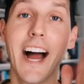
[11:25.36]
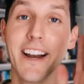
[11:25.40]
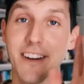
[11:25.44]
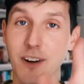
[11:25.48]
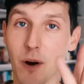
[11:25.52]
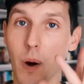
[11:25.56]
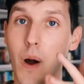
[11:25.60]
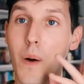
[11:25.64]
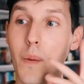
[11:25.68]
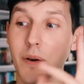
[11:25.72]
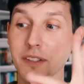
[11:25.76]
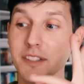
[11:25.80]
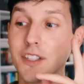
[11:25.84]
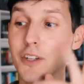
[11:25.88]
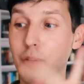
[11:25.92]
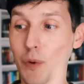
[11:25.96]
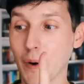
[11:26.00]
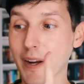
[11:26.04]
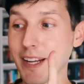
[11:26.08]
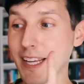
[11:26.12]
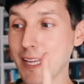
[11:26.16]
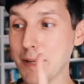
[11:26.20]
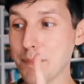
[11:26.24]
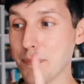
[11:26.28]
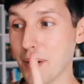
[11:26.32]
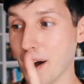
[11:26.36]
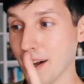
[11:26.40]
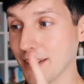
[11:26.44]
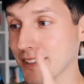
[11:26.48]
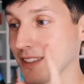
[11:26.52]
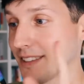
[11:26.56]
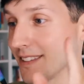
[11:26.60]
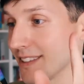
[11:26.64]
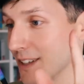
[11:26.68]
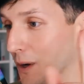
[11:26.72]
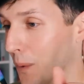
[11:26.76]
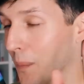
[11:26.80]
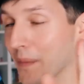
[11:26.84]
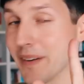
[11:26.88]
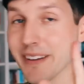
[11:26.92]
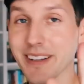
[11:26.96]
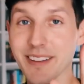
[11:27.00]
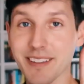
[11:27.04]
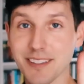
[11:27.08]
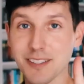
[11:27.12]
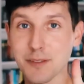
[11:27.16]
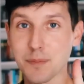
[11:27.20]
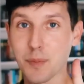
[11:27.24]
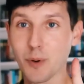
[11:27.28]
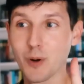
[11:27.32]
I know I was a cranky butt going into
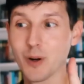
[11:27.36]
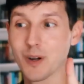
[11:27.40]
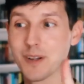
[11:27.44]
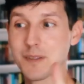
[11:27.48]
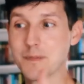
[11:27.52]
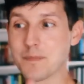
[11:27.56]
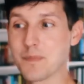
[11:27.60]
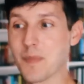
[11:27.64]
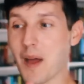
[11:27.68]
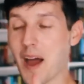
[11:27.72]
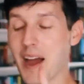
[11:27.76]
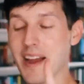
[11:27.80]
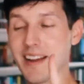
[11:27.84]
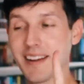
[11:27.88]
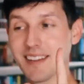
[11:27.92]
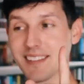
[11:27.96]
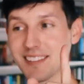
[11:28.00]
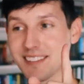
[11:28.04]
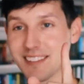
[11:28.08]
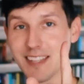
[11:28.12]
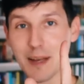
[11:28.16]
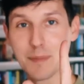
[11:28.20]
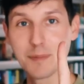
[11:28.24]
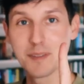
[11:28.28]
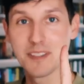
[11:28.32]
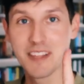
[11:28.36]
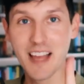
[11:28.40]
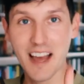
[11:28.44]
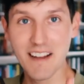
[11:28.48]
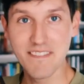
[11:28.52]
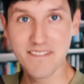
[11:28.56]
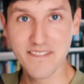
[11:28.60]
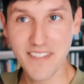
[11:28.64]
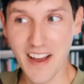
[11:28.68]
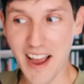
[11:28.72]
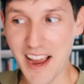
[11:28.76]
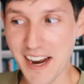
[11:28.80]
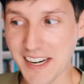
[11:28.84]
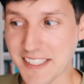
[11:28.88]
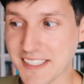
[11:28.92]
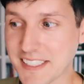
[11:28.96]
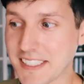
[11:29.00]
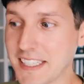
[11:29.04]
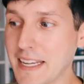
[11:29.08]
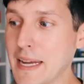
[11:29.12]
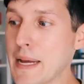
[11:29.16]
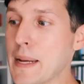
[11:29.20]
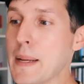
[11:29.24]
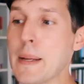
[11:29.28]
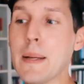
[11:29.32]
this book. I accept that fact,
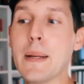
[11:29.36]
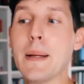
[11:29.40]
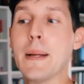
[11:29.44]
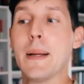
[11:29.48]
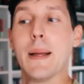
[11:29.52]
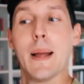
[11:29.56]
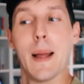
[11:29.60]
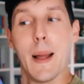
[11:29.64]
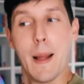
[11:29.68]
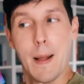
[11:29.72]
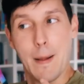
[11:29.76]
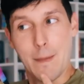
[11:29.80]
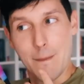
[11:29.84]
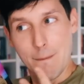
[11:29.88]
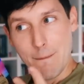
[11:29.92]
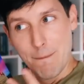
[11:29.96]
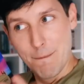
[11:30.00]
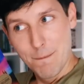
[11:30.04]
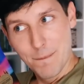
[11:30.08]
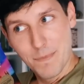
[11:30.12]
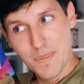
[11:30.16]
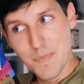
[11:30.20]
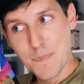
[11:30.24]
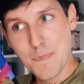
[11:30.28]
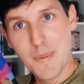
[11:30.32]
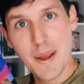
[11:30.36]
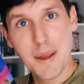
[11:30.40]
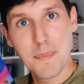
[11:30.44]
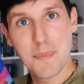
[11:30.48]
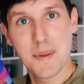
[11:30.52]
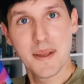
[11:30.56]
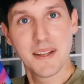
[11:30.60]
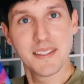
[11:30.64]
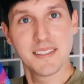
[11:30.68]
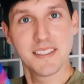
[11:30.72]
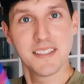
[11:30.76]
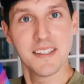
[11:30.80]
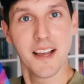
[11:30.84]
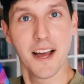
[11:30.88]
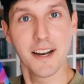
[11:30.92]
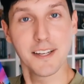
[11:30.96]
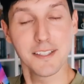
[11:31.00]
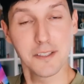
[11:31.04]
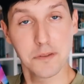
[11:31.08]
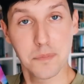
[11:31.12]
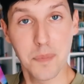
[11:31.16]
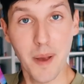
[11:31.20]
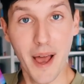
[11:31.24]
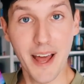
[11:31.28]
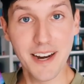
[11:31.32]
but maybe it's not
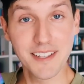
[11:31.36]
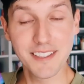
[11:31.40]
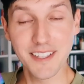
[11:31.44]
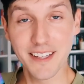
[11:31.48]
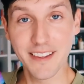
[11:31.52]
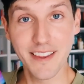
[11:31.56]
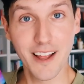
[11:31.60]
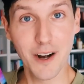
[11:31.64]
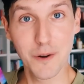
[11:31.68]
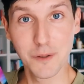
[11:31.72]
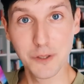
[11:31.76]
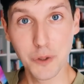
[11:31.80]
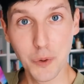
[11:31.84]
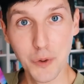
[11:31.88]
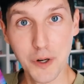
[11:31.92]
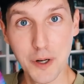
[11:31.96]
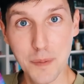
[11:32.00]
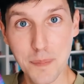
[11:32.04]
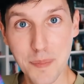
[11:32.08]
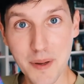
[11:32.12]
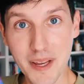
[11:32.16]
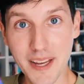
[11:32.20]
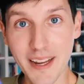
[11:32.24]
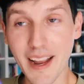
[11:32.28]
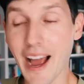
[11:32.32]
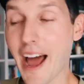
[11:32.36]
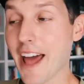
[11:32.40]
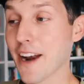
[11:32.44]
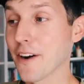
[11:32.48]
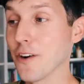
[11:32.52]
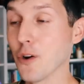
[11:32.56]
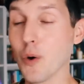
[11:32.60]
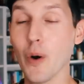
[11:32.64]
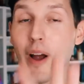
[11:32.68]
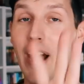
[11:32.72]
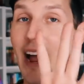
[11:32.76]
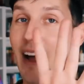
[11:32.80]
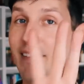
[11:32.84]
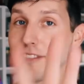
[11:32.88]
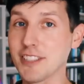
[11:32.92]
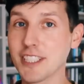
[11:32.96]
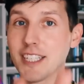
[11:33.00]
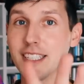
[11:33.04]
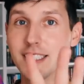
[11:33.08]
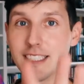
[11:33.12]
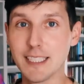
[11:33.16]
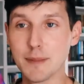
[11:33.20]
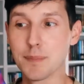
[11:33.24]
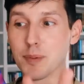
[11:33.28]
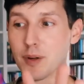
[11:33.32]
as bad as I thought it was going to be. I don't know. I have to
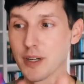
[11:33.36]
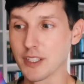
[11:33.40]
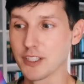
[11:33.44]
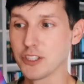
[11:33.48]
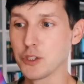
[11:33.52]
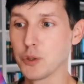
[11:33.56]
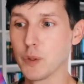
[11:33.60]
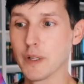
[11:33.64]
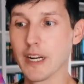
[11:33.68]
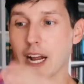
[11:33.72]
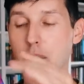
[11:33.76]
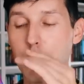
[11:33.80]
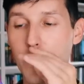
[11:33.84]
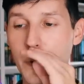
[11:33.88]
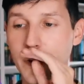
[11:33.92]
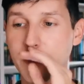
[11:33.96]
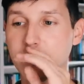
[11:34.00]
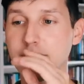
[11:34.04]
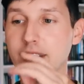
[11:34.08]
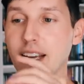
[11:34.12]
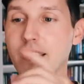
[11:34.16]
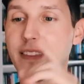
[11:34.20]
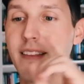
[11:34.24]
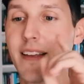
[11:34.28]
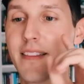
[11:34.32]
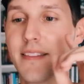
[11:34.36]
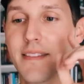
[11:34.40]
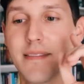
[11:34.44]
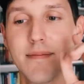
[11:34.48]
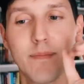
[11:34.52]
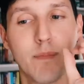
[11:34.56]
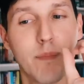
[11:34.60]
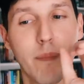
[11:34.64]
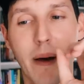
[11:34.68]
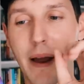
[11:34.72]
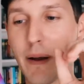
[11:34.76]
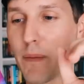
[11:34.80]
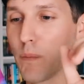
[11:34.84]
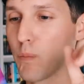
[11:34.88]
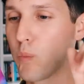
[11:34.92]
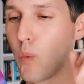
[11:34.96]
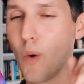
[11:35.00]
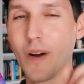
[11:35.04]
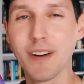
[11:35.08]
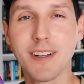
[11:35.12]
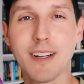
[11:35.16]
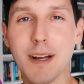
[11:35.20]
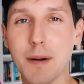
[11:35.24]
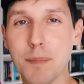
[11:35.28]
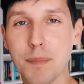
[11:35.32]
get deeper into it. I will say that my
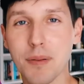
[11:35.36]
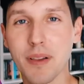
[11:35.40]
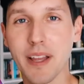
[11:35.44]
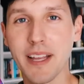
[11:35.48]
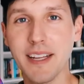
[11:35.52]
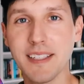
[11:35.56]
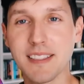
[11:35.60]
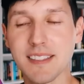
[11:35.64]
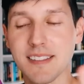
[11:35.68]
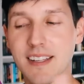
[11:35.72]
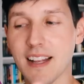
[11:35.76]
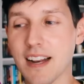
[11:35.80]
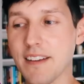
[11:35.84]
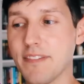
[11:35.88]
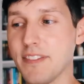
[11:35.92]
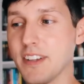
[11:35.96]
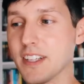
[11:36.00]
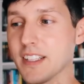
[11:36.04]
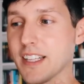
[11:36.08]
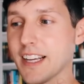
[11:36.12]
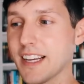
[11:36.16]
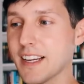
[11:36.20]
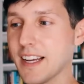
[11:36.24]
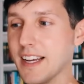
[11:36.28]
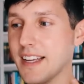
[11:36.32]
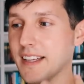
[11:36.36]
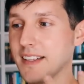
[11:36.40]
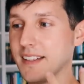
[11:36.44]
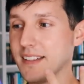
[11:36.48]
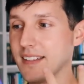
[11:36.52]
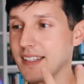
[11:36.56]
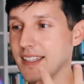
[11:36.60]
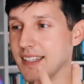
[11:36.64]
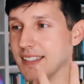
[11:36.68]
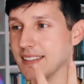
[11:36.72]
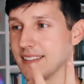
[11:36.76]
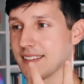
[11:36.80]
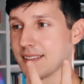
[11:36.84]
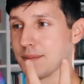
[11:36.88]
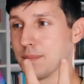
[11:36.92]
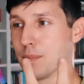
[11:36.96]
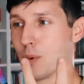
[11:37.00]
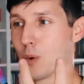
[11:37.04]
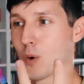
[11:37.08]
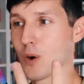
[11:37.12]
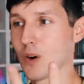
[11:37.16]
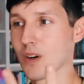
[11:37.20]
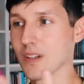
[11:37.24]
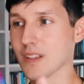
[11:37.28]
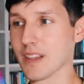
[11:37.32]
one complaint is that I feel like it needs
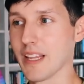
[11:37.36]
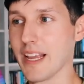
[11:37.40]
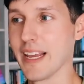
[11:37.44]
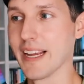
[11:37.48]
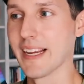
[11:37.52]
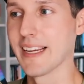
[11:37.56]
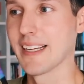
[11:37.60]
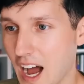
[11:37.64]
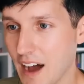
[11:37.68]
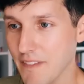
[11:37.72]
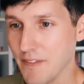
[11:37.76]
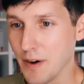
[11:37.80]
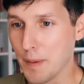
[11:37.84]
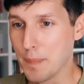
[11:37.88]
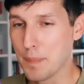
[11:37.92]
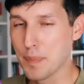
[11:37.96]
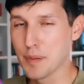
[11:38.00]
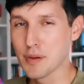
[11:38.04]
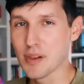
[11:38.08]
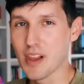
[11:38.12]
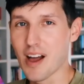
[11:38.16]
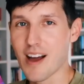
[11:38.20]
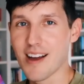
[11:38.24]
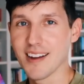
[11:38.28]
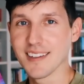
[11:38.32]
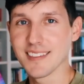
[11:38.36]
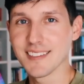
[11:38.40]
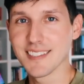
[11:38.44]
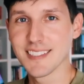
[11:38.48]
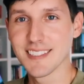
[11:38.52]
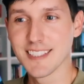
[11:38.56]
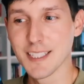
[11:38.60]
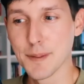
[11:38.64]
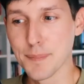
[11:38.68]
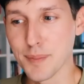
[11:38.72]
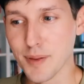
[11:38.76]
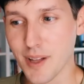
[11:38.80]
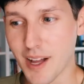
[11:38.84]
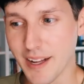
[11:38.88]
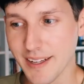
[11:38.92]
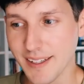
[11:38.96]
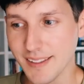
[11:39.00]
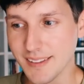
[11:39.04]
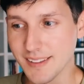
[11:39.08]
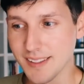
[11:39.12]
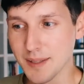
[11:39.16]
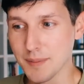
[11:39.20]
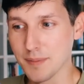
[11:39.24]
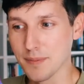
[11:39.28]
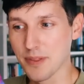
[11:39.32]
more, like, of a plot. The plot
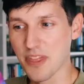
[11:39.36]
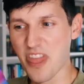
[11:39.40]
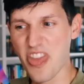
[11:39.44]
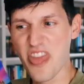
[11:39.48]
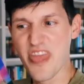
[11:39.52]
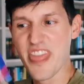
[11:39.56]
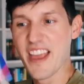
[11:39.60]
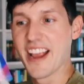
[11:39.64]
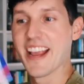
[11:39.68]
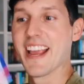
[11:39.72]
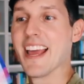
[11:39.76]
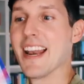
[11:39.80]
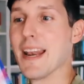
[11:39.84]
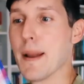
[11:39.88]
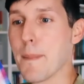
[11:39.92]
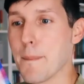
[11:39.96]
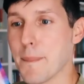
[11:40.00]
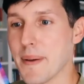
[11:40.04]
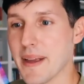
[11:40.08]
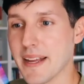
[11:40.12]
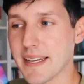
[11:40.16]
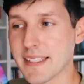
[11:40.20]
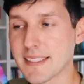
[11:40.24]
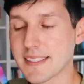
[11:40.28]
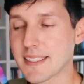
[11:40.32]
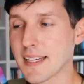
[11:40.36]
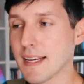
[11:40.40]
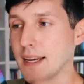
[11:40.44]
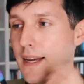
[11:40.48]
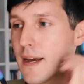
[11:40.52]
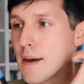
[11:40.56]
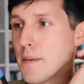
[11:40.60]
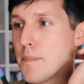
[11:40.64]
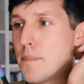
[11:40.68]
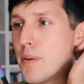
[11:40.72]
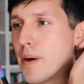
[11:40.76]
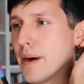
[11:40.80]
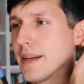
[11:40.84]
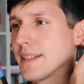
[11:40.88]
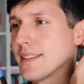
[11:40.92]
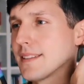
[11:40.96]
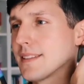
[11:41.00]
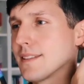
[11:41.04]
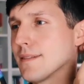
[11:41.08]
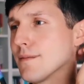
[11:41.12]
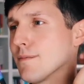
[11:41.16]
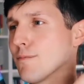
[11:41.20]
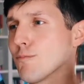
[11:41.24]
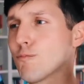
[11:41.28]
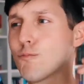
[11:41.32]
needs to thicken a bit,
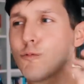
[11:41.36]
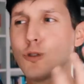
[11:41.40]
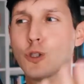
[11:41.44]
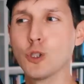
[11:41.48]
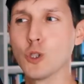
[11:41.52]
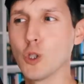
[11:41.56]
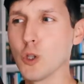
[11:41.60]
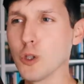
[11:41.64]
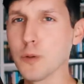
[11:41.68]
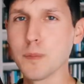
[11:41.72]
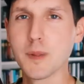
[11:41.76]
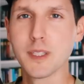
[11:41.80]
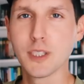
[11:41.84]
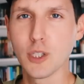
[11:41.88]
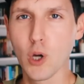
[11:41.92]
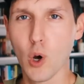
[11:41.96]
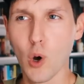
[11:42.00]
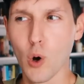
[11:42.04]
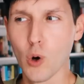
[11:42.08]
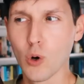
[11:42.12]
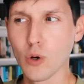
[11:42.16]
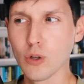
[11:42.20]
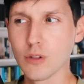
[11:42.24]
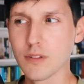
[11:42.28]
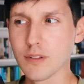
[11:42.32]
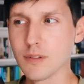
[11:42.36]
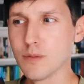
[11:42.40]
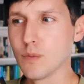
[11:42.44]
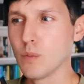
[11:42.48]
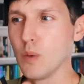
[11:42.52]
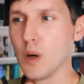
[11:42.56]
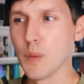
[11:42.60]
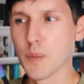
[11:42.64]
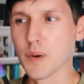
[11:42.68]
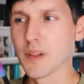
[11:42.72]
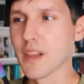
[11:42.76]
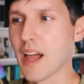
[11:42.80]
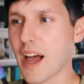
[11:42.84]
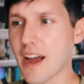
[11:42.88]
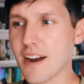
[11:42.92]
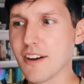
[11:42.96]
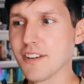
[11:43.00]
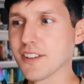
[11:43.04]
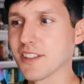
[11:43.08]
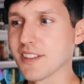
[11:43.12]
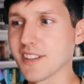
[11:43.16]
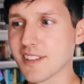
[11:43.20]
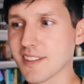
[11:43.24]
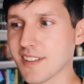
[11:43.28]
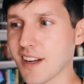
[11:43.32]
but truth be told, We Were
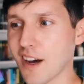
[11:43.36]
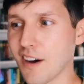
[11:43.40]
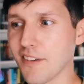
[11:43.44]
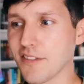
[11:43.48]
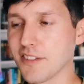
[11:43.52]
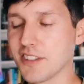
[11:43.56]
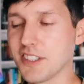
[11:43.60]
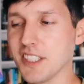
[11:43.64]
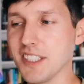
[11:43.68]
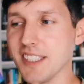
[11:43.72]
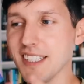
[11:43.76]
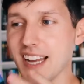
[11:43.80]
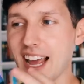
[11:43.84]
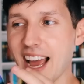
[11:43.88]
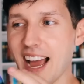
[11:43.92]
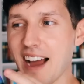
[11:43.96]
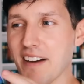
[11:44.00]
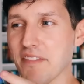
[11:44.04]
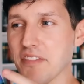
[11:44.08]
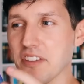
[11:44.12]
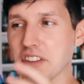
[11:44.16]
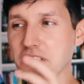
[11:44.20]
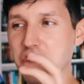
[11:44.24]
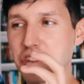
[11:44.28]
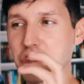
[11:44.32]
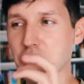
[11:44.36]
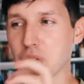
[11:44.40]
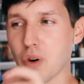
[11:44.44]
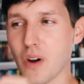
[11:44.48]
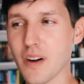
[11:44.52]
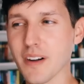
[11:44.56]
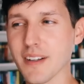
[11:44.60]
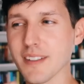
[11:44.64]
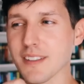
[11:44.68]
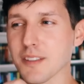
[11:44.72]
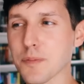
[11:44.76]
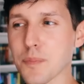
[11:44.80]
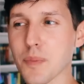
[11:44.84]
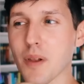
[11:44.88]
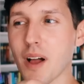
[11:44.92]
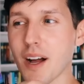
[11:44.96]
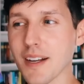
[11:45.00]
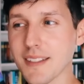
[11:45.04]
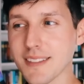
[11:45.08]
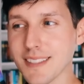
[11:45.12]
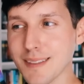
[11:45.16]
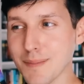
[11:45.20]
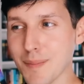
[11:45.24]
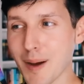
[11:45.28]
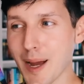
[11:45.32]
Liars itself didn't have the strongest
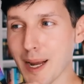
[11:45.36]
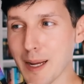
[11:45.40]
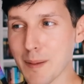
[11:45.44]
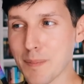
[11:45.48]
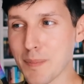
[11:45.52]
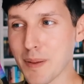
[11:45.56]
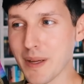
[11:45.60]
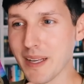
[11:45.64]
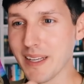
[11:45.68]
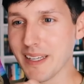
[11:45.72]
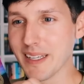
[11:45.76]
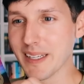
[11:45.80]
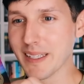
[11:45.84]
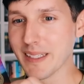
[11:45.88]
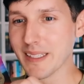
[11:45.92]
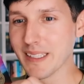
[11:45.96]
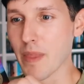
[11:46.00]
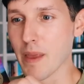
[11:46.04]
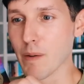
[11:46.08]
plot, in my opinion.